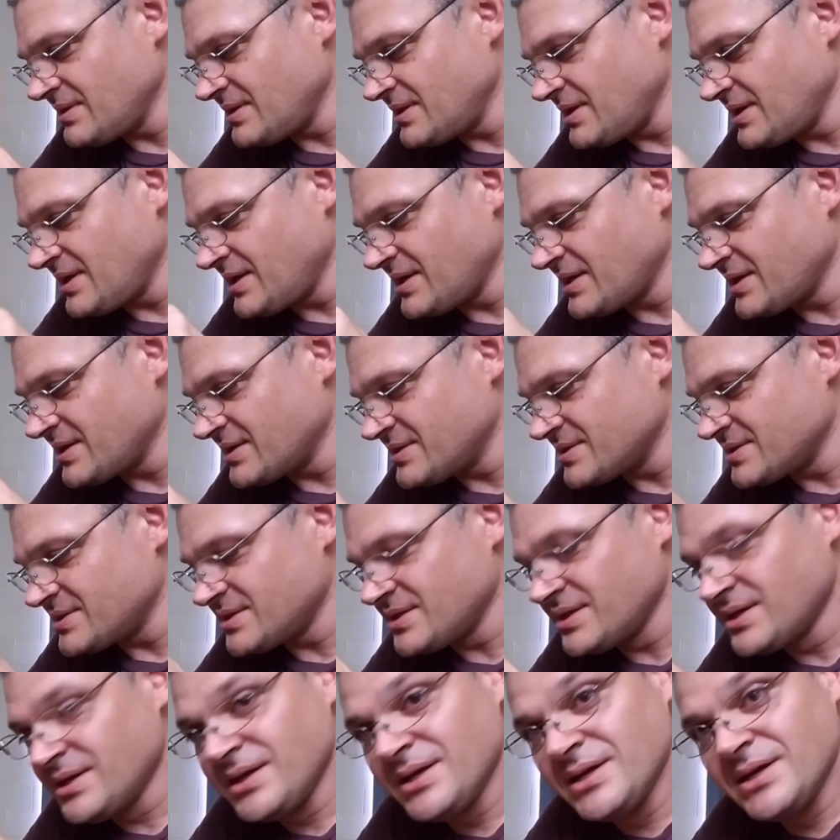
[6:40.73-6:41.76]
and
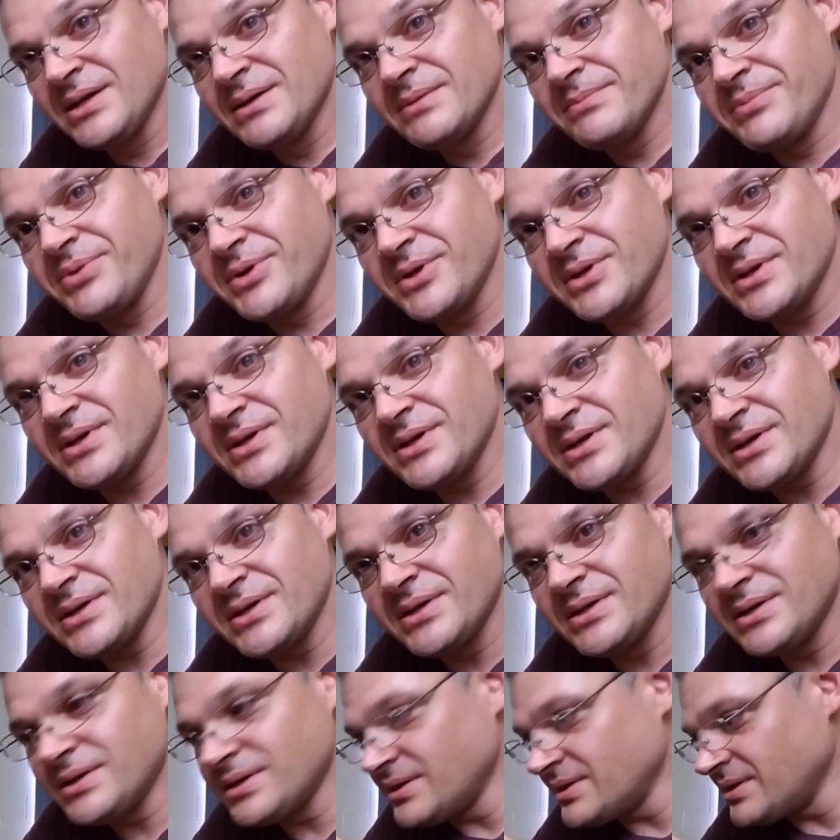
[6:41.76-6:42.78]
put a
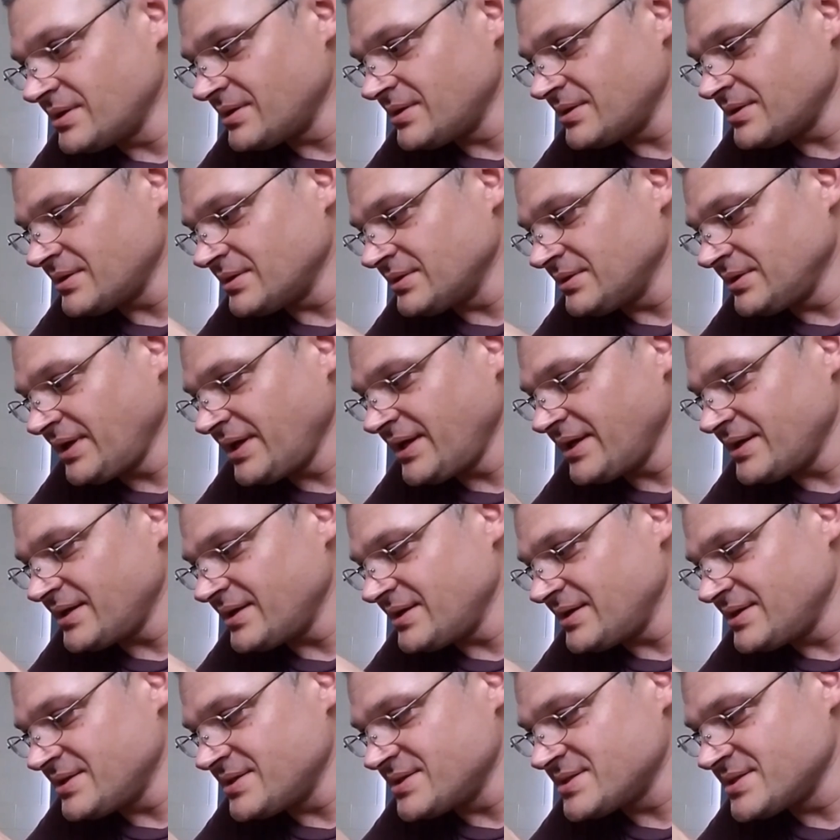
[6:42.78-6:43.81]
light
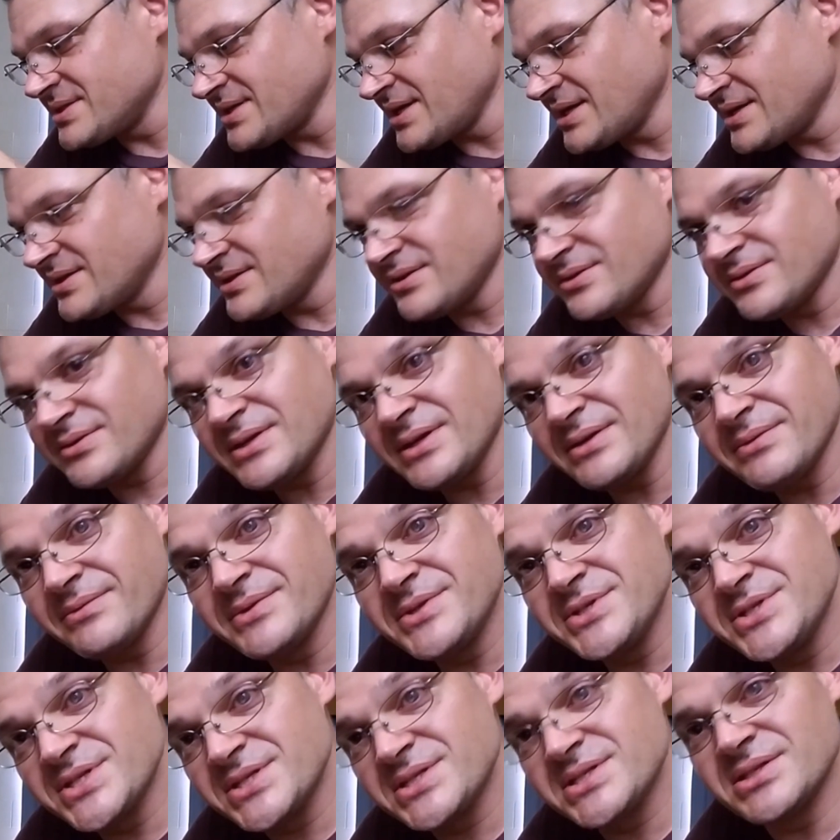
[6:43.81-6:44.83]
inside there that
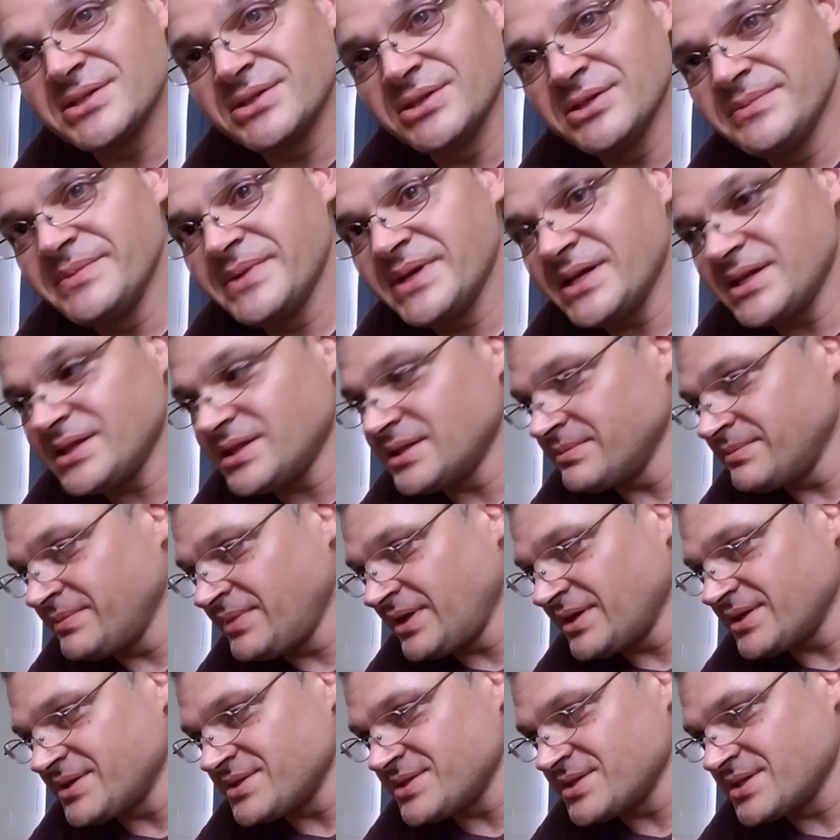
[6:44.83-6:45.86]
would just illuminate the
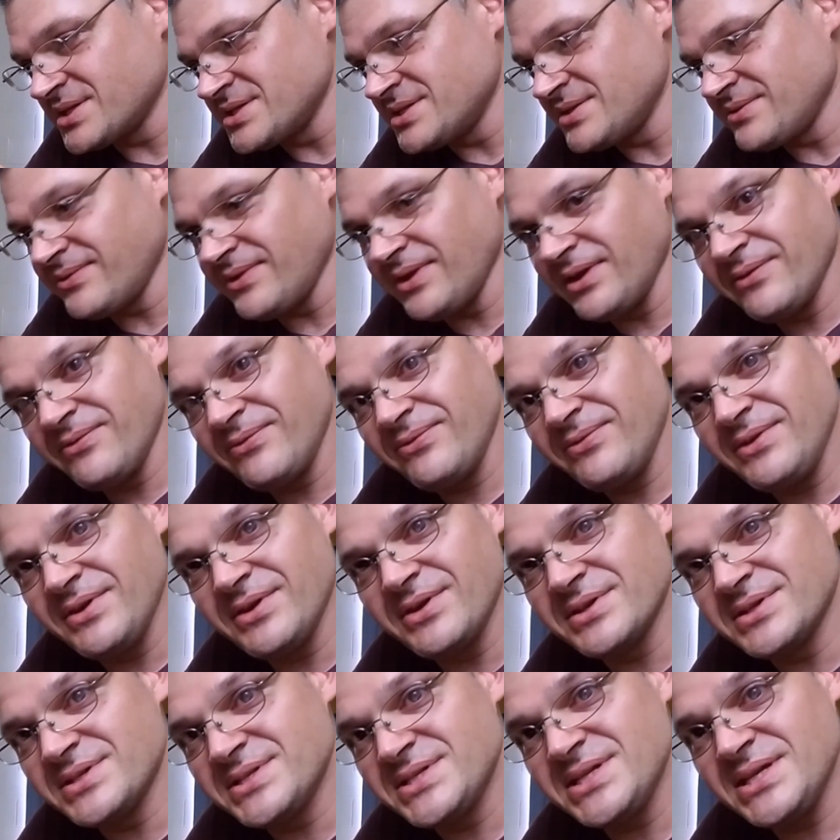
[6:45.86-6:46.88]
buttons. Because if
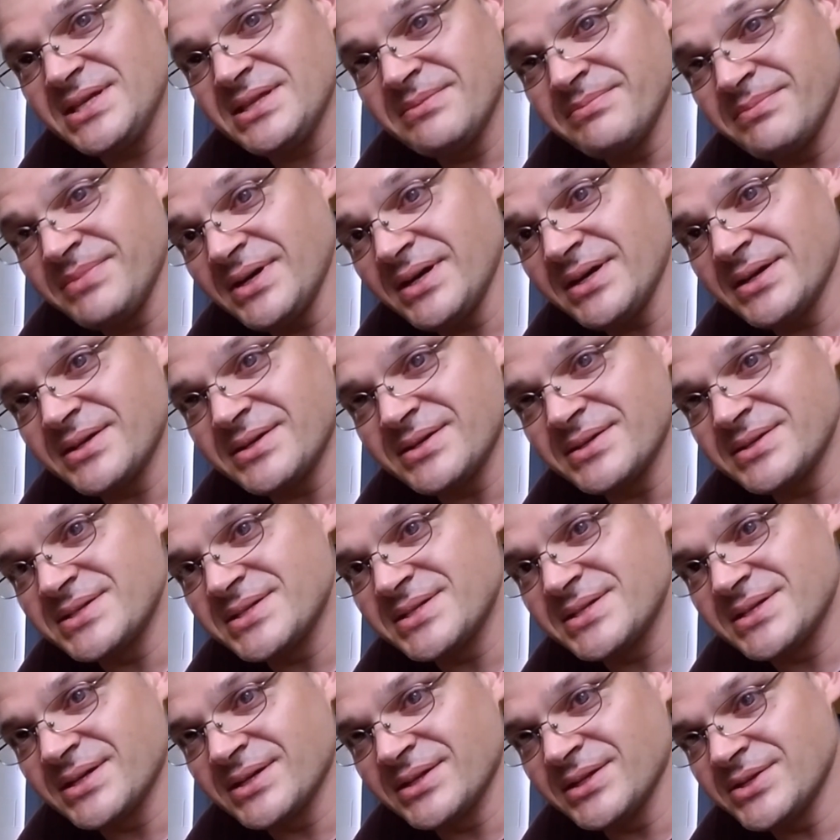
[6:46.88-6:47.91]
you could see the
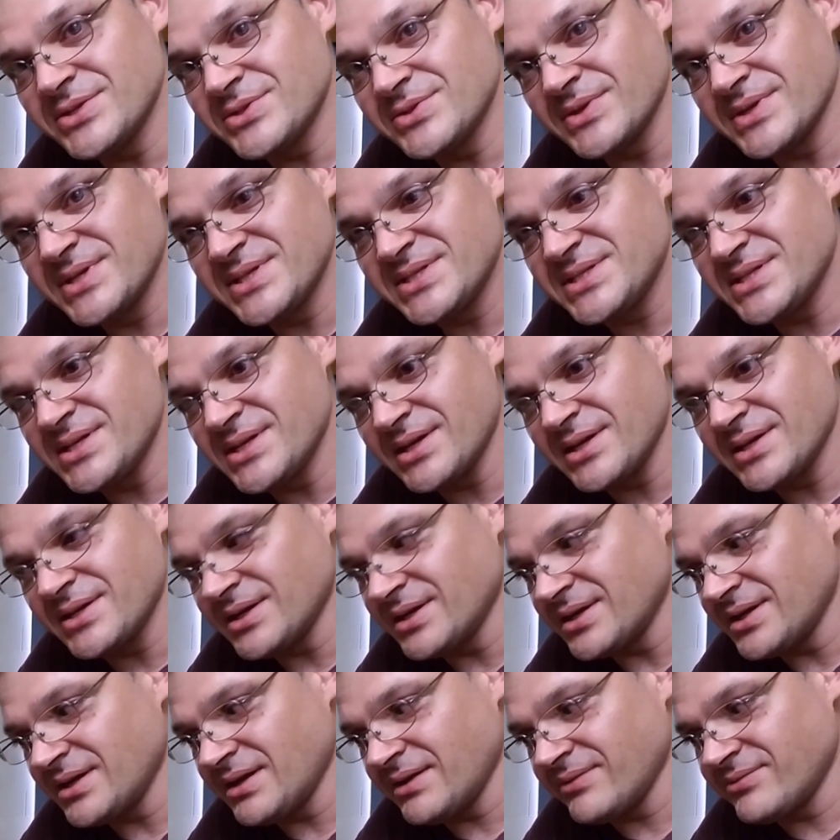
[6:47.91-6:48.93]
buttons on the joystick
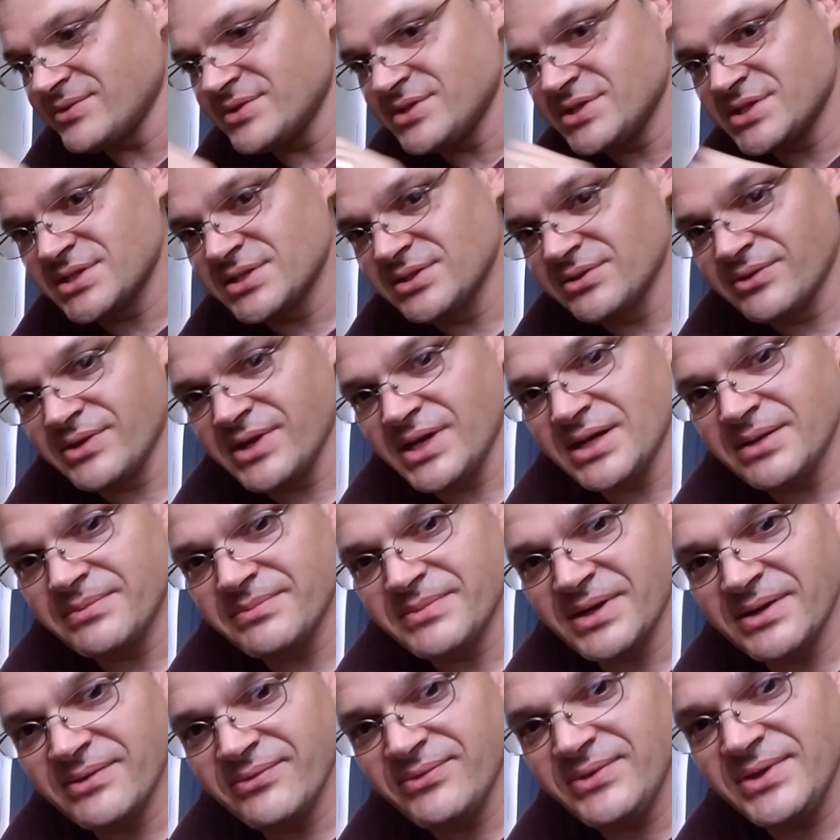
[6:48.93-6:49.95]
and not have to just locate
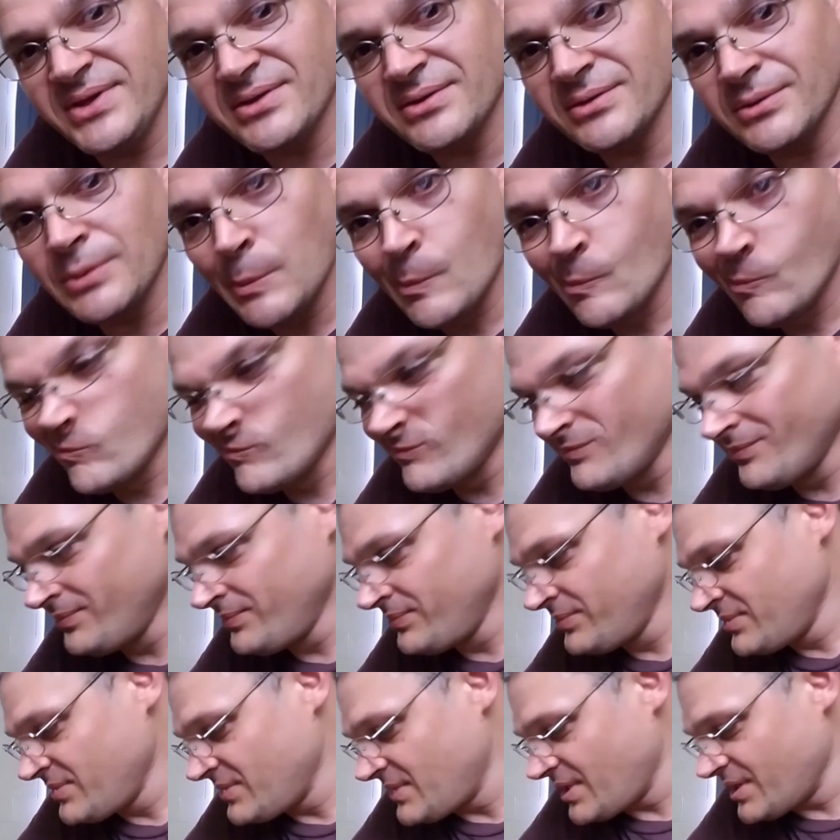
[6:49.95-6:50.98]
them by feel,
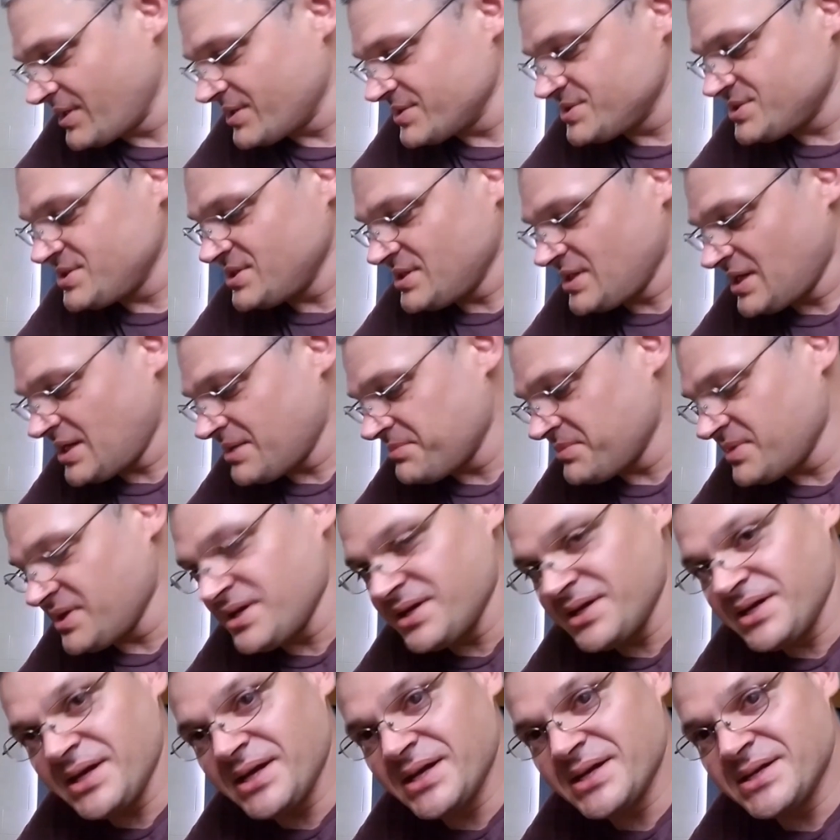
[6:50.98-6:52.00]
I could see that
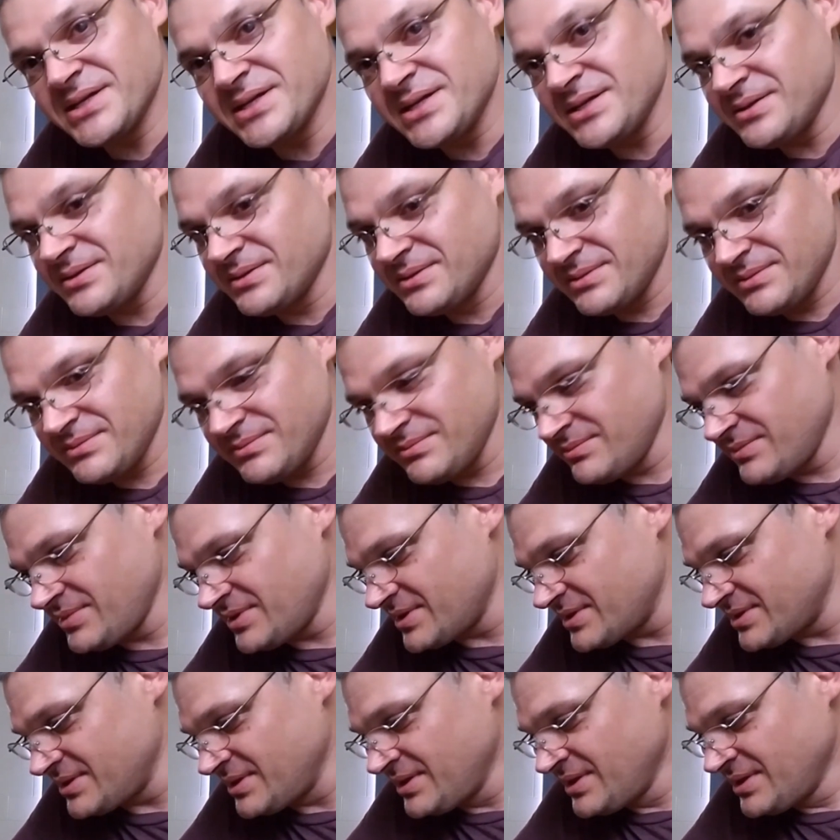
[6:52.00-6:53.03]
being handy.
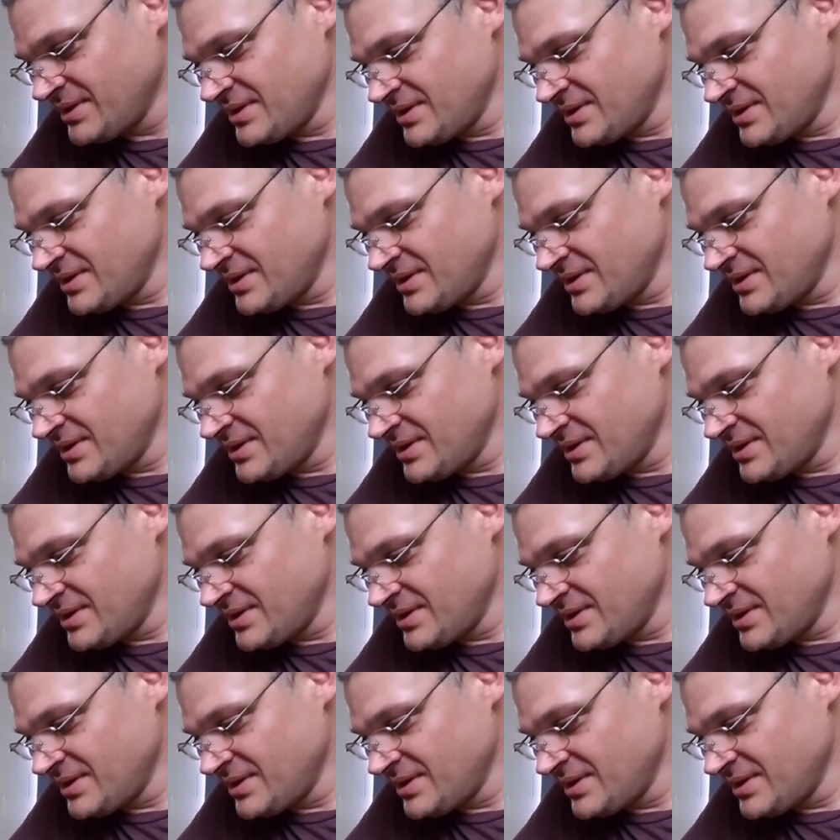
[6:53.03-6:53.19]
But